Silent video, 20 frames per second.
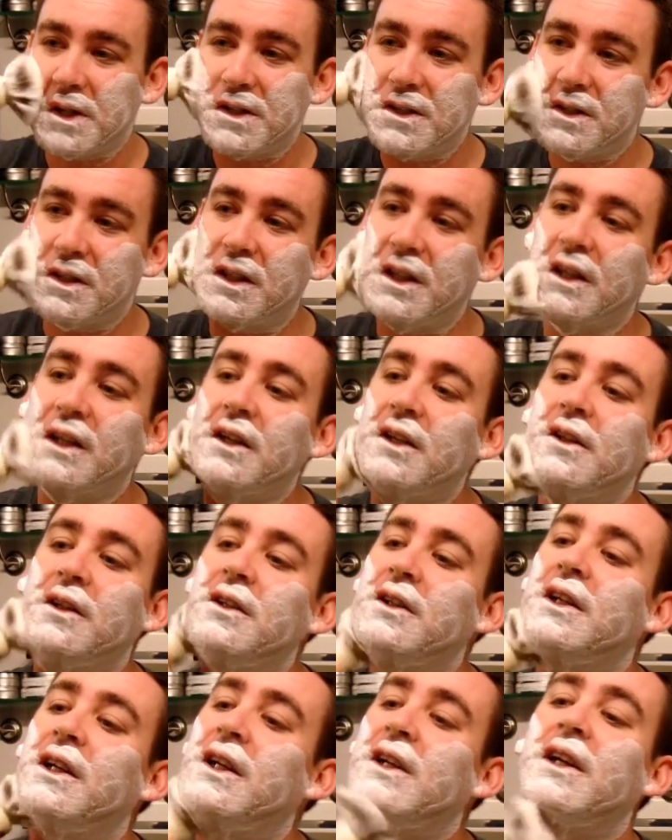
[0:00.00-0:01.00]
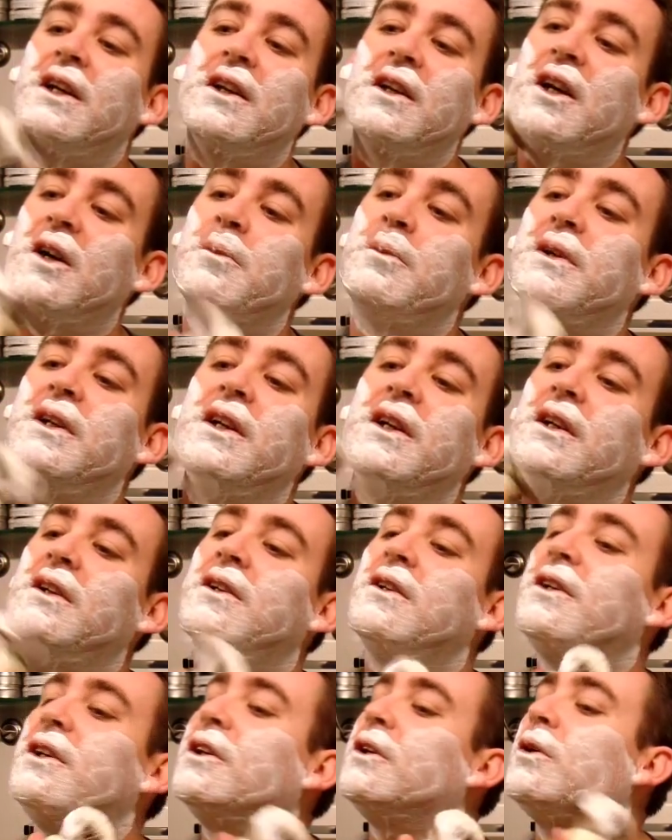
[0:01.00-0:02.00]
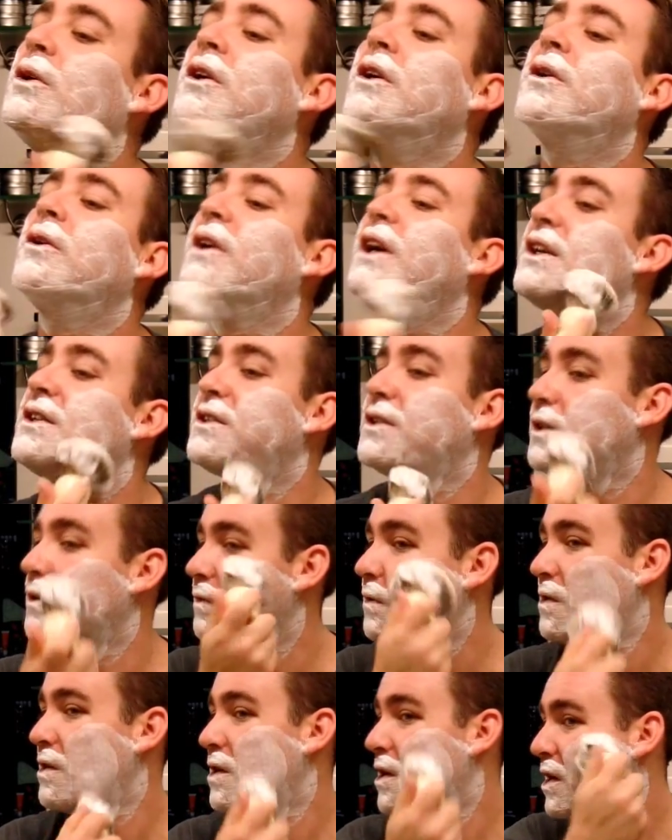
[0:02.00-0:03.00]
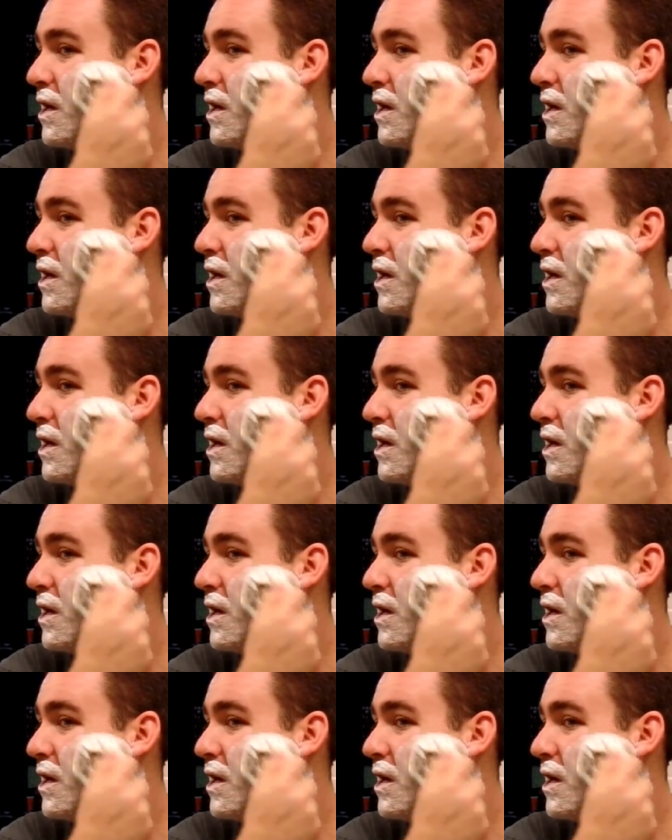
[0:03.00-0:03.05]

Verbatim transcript: my skin and not being, you know, aggressive.